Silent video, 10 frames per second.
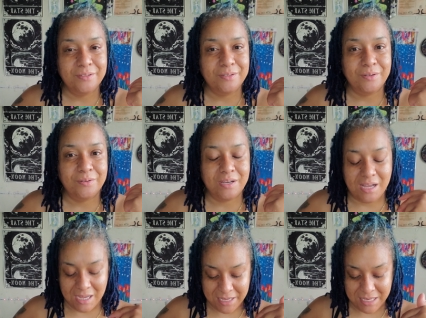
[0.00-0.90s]
You know,
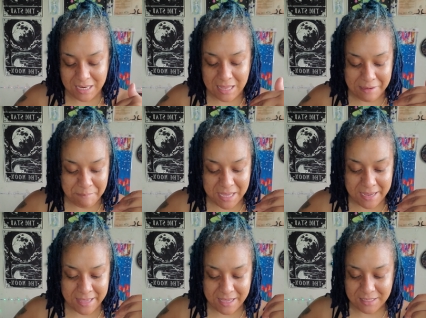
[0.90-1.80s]
I can light my
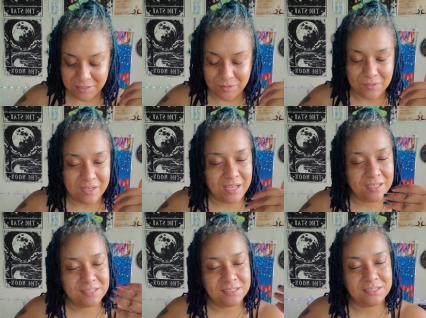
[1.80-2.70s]
candle and I
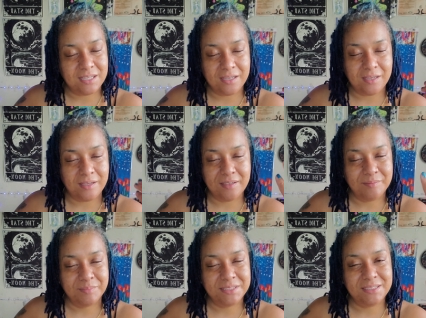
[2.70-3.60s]
could say,
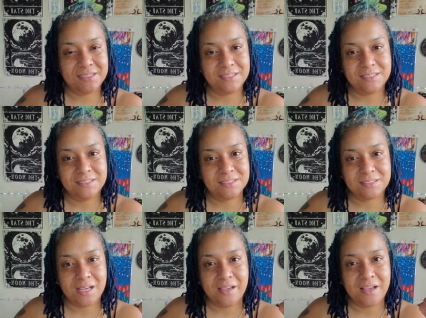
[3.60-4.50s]
please,
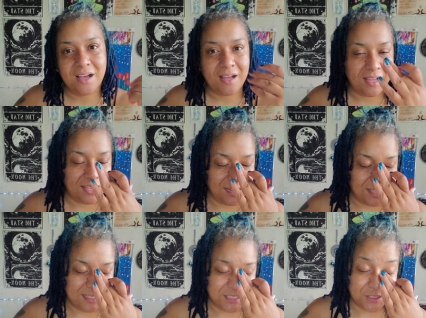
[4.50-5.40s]
like God,
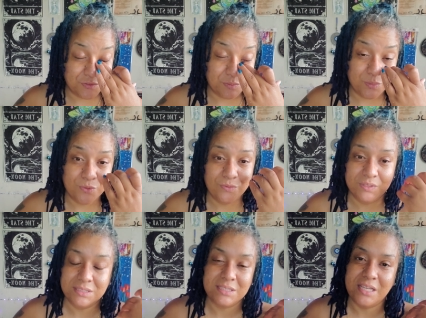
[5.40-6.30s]
like just remove
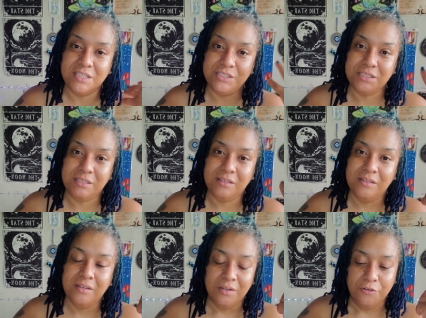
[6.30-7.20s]
this energy
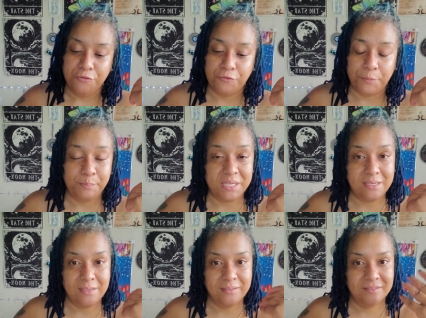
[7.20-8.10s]
from
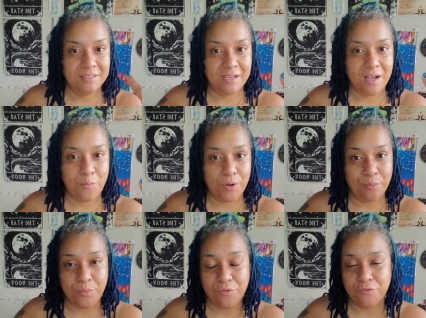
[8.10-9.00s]
me. Like I want
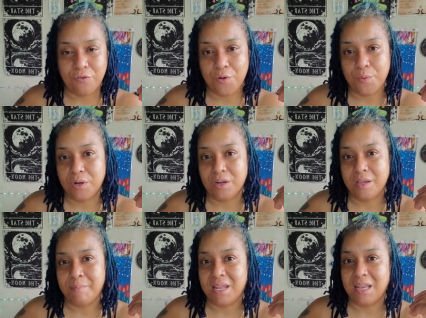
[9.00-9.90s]
to move forward
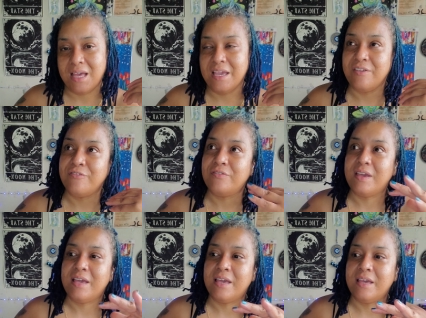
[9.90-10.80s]
in my life
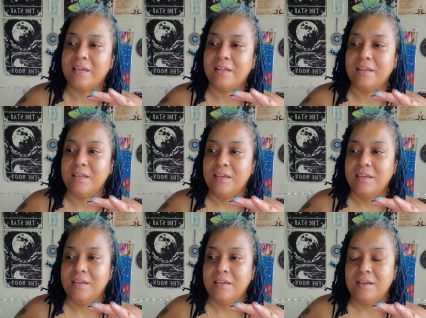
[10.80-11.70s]
and
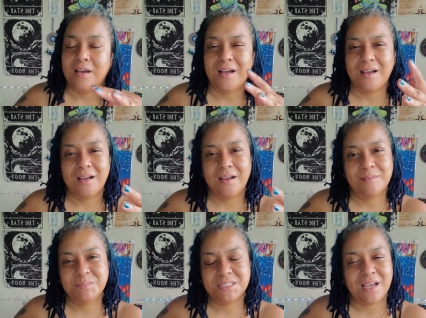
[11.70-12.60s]

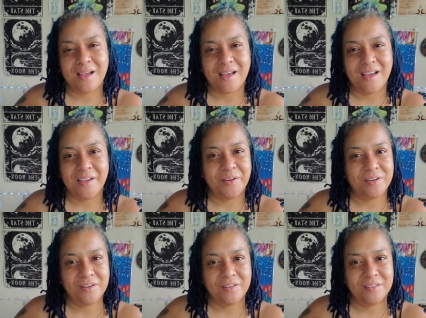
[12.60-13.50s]
I'm
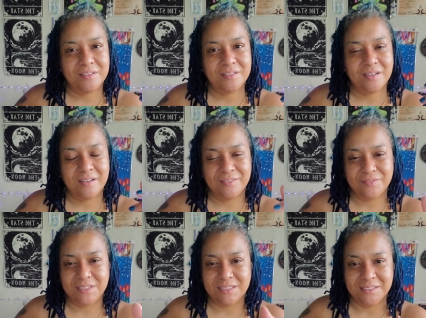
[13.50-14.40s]
tired of
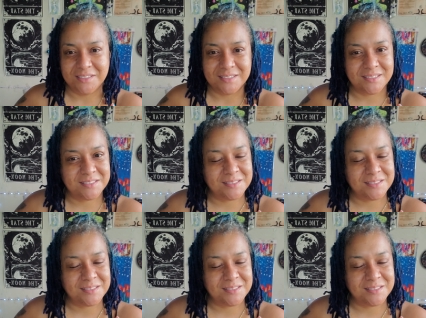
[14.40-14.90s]
this.